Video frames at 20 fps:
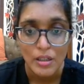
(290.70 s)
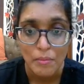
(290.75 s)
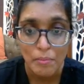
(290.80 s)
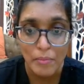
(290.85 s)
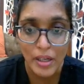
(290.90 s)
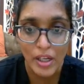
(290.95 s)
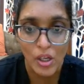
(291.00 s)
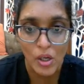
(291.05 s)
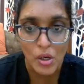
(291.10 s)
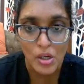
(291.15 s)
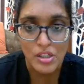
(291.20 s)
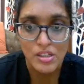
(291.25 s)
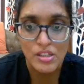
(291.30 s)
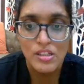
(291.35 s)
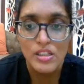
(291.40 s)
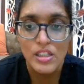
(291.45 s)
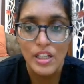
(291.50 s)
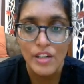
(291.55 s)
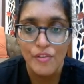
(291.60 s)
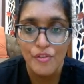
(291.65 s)

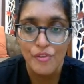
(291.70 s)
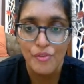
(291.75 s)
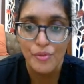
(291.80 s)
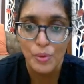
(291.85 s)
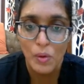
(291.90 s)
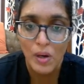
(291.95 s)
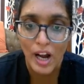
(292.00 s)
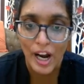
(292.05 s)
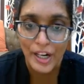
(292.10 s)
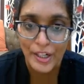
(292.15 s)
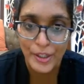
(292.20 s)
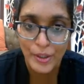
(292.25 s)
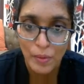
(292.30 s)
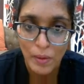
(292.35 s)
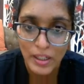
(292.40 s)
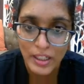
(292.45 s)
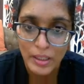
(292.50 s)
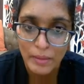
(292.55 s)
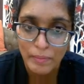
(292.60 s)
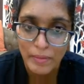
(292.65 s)
Because if you
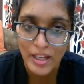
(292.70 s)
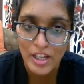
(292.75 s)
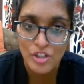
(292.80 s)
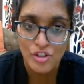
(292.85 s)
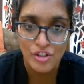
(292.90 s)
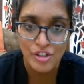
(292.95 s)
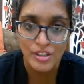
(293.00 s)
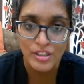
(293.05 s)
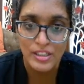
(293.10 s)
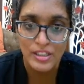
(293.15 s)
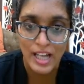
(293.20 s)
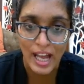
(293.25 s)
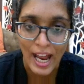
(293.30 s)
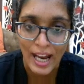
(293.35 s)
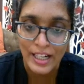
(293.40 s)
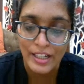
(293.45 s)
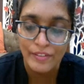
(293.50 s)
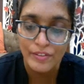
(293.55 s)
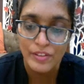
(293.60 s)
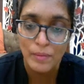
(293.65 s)
cardiovert the patient
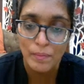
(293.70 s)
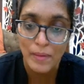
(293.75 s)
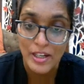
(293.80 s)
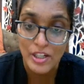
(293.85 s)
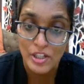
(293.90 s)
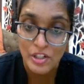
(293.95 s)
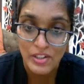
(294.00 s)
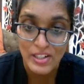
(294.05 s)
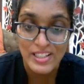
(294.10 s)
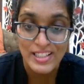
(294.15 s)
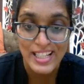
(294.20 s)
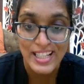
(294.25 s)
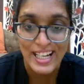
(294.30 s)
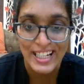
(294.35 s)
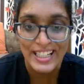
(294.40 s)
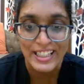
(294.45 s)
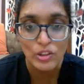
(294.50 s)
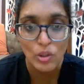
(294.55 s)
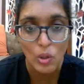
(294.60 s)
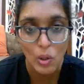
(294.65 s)
and if the patient has
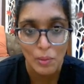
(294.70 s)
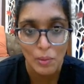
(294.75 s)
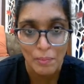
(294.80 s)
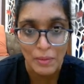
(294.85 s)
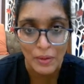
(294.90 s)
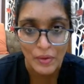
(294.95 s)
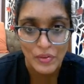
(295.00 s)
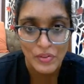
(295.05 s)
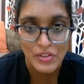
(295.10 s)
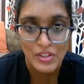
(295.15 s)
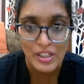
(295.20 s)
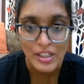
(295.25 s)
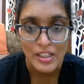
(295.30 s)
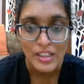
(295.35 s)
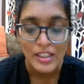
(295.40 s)
LA thrombus,